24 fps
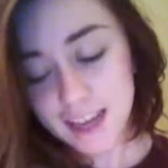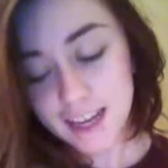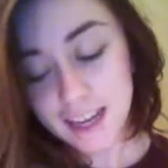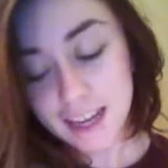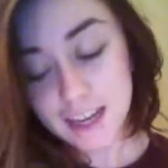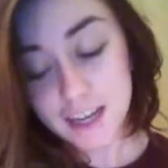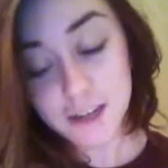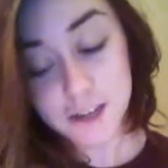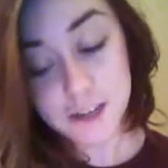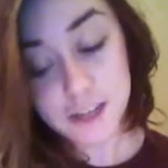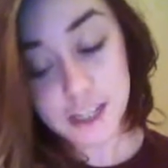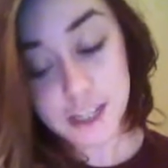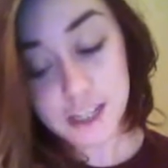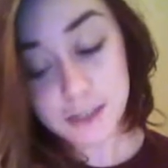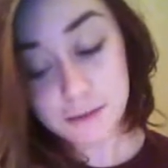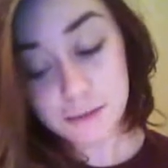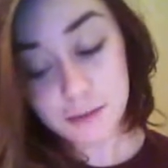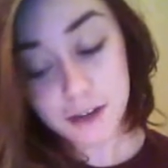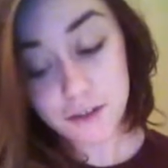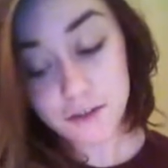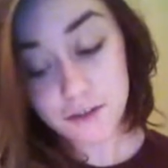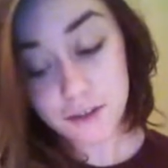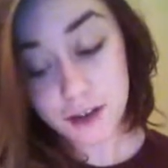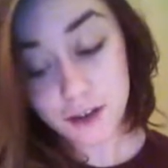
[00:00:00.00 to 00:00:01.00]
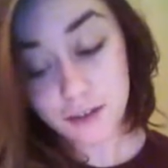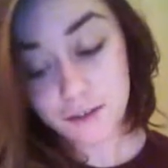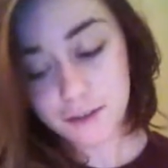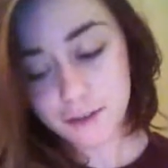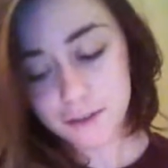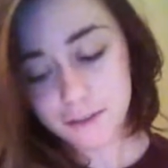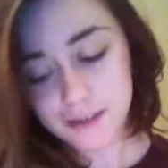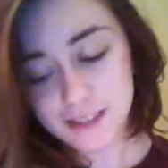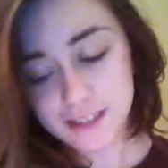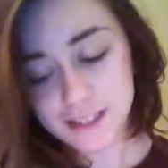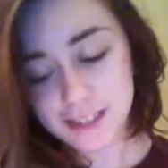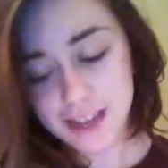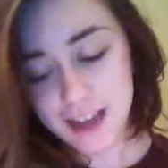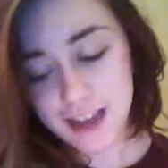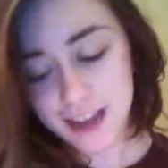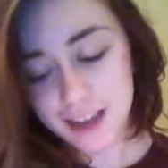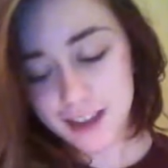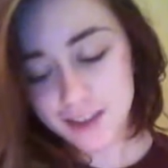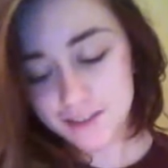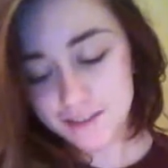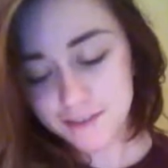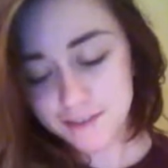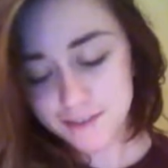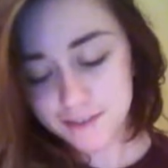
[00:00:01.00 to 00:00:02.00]
Can you teach me to fall from the
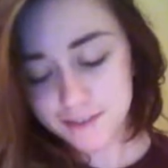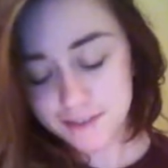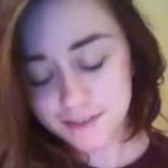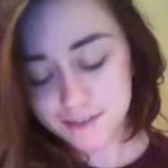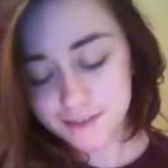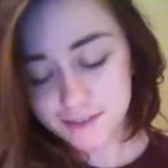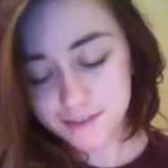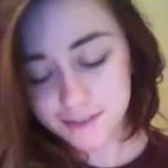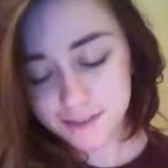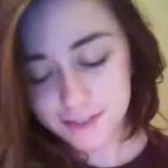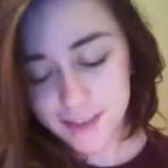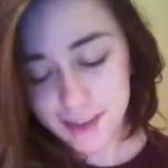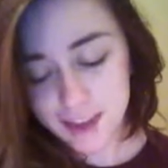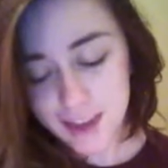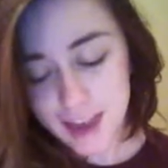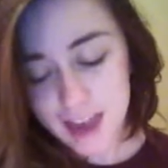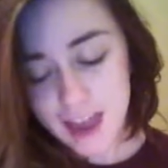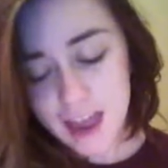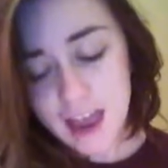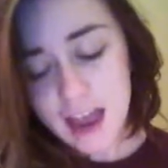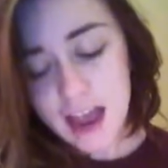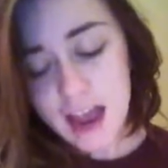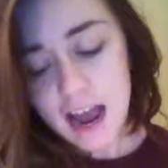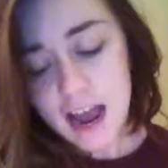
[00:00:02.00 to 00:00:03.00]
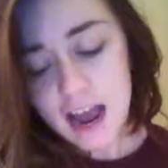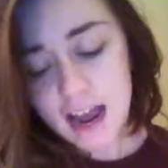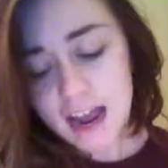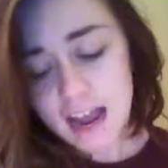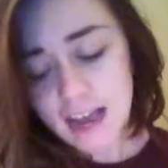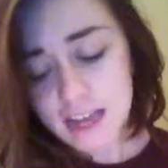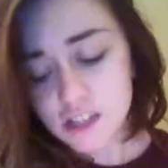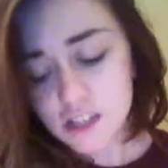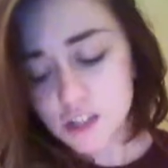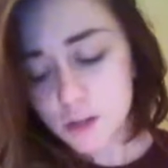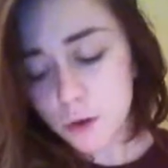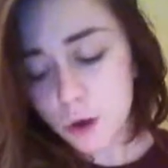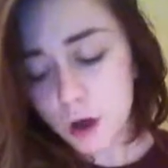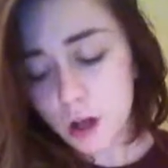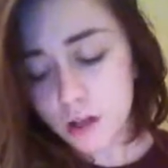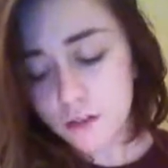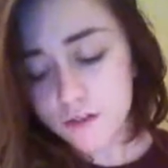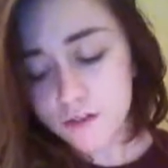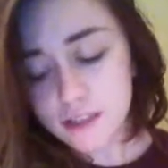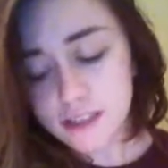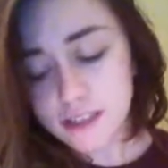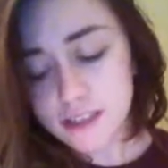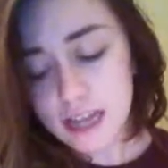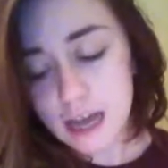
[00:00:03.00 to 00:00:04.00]
sky? I ask you all
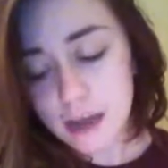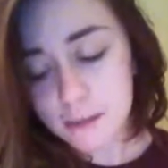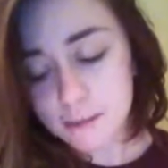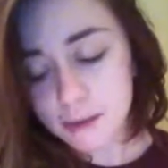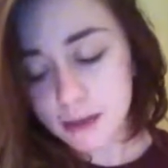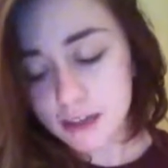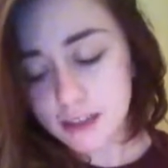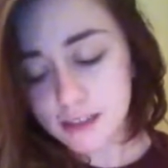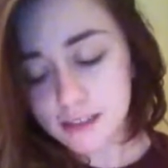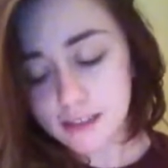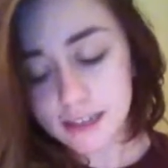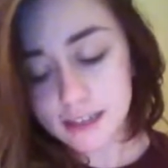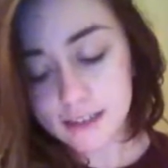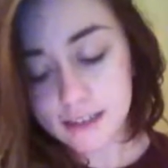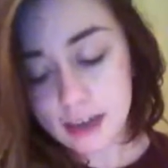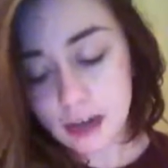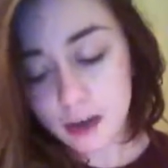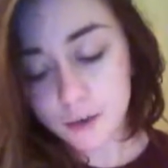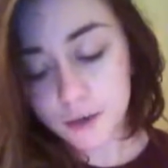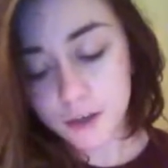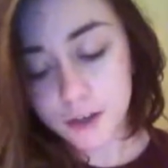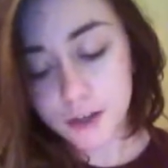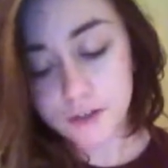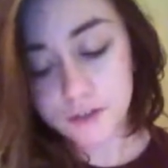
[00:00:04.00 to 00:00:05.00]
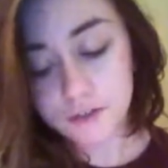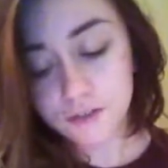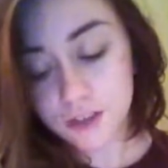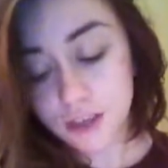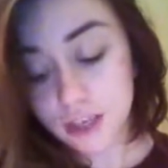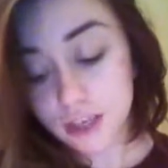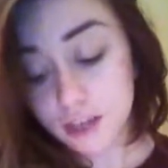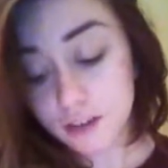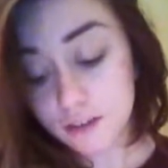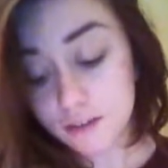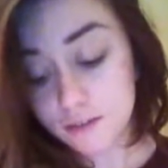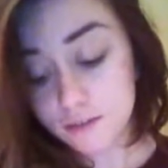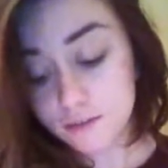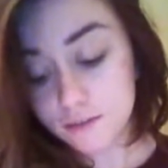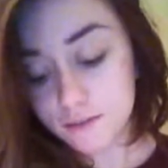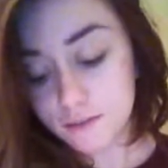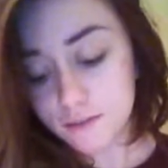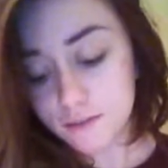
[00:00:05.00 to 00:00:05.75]
of this not because I doubt your feet.